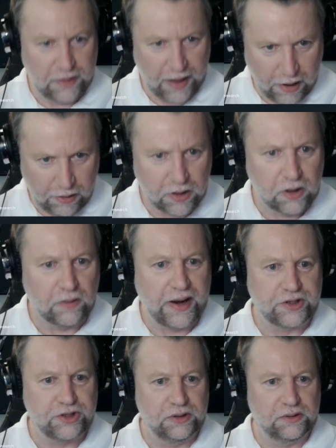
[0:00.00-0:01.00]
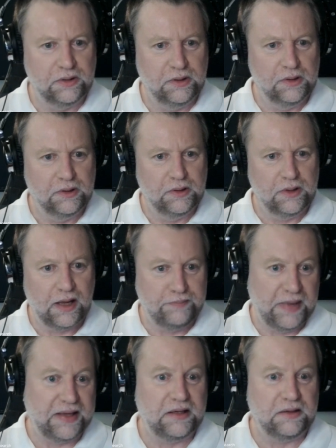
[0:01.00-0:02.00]
error correction and
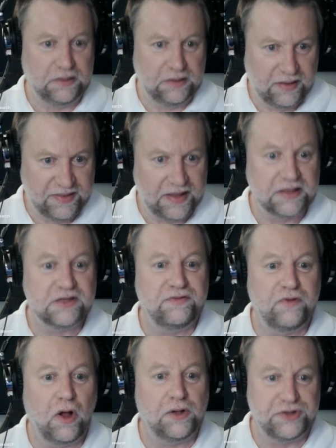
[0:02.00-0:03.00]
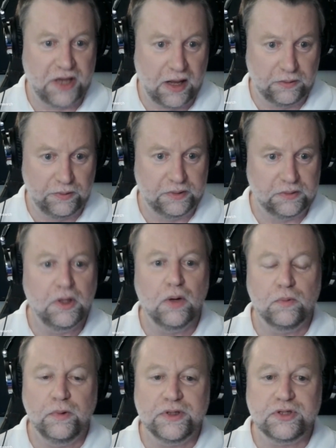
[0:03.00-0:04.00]
making things fault tolerant,
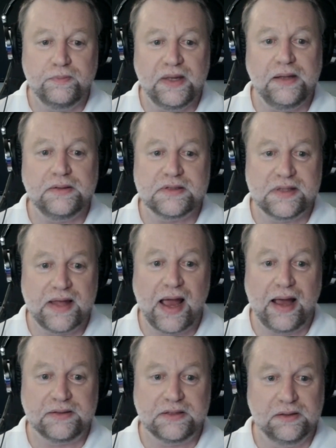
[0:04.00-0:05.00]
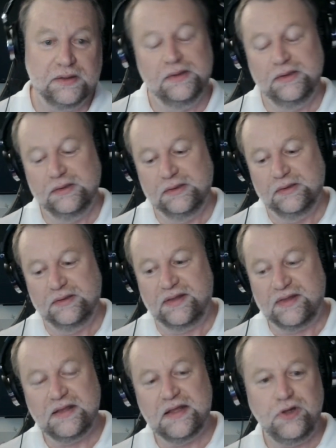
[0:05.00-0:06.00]
which means that the
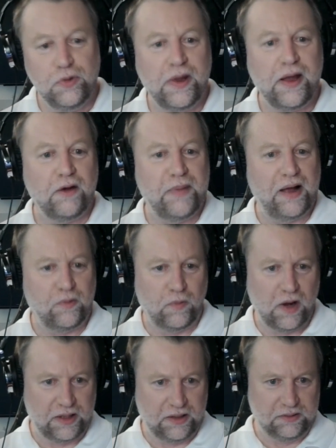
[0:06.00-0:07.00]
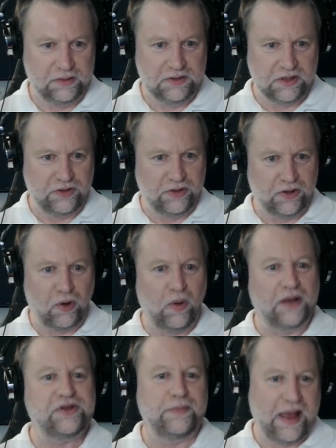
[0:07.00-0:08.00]
thing that you care about running, so your
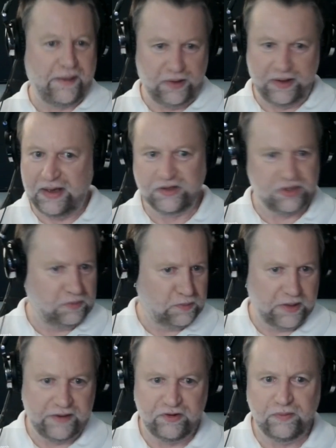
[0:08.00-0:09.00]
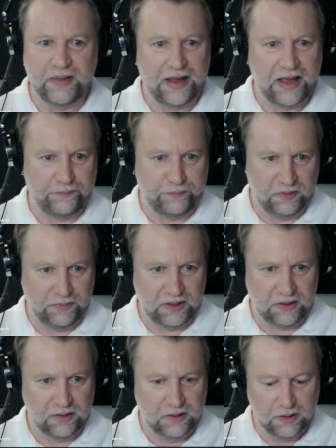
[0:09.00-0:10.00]
quantum application, whatever it may happen to
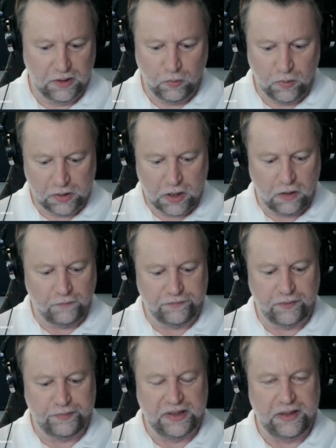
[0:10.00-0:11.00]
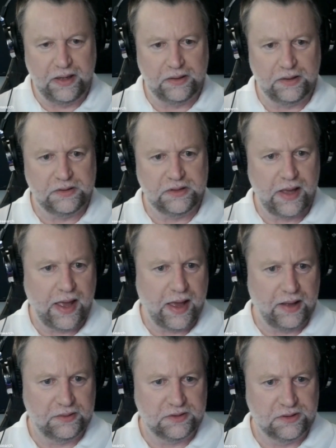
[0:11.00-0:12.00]
be, will go from beginning to
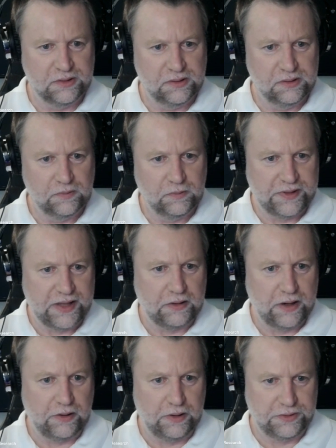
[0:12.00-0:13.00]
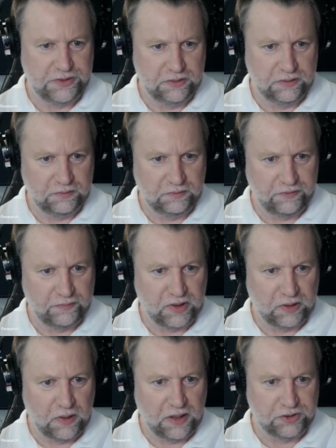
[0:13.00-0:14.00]
end without errors from the
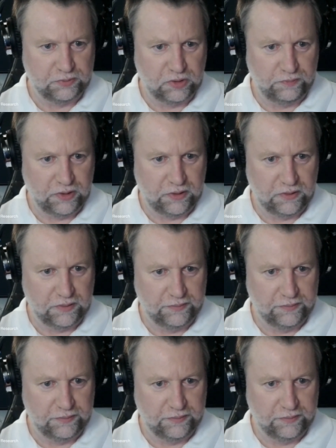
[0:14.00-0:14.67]
quantum computer.